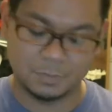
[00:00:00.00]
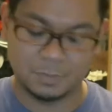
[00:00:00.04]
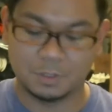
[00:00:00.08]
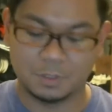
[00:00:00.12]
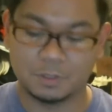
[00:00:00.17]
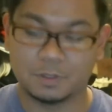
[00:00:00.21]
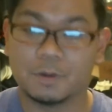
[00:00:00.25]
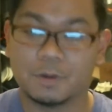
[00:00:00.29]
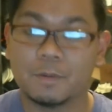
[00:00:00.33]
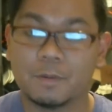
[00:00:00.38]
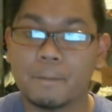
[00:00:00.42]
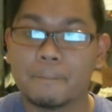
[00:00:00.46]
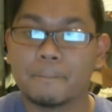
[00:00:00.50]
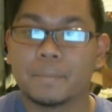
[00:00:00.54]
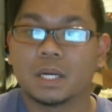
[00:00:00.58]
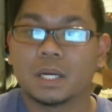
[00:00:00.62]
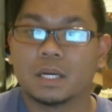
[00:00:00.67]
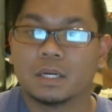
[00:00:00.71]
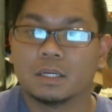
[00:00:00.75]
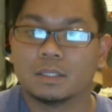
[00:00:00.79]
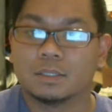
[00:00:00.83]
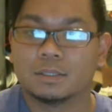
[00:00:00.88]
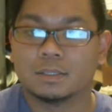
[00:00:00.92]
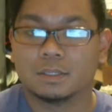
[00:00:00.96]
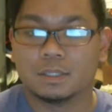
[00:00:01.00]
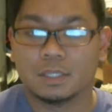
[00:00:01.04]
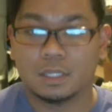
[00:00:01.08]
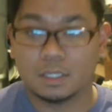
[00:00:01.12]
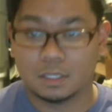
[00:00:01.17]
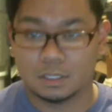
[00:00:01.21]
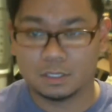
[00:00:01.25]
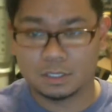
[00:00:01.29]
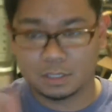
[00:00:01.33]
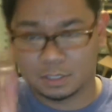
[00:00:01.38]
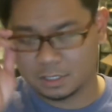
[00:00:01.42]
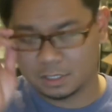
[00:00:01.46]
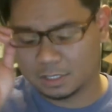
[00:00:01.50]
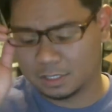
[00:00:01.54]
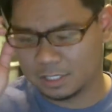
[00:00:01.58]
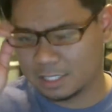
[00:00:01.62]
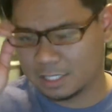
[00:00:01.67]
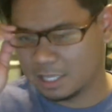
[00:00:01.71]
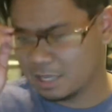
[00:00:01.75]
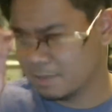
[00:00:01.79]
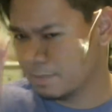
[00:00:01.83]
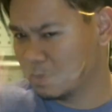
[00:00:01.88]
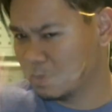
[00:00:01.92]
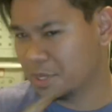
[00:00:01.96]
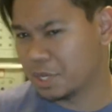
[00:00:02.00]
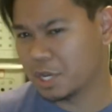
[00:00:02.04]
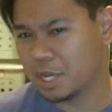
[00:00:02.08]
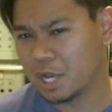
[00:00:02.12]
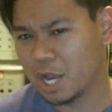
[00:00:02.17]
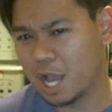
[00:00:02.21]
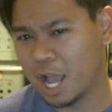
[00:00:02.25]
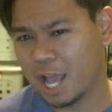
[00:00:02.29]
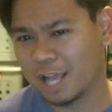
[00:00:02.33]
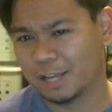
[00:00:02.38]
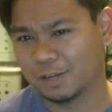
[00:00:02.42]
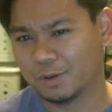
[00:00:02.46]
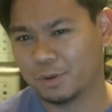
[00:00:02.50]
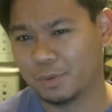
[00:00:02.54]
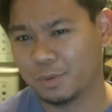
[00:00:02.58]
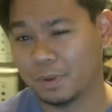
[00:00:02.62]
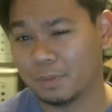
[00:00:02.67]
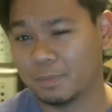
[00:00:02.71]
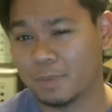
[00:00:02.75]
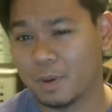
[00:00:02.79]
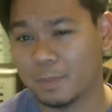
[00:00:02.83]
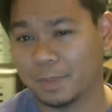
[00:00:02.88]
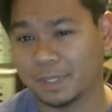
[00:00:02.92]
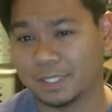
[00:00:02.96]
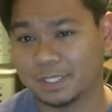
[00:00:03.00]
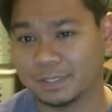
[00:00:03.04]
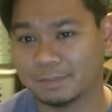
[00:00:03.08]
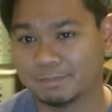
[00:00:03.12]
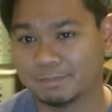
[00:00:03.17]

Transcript: Nope. Just give me a quick moment.